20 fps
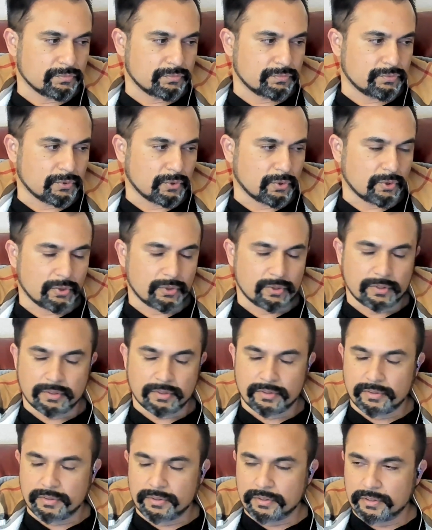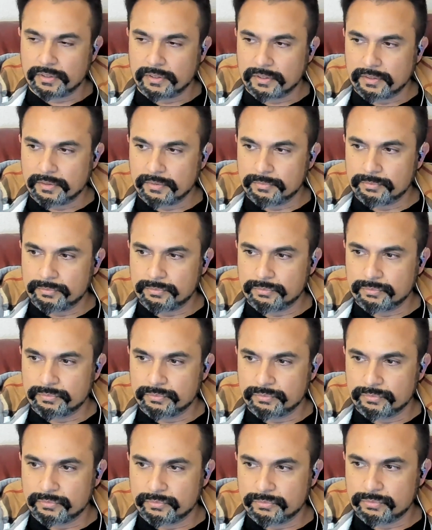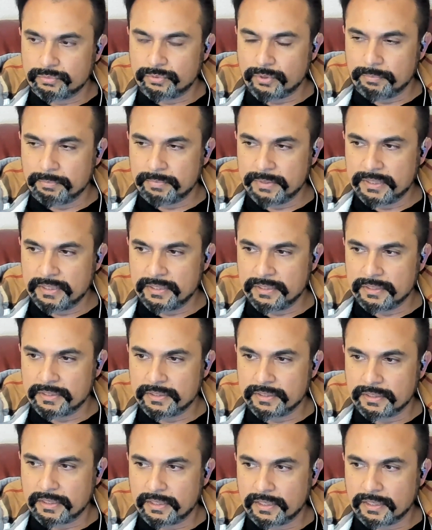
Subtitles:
for me,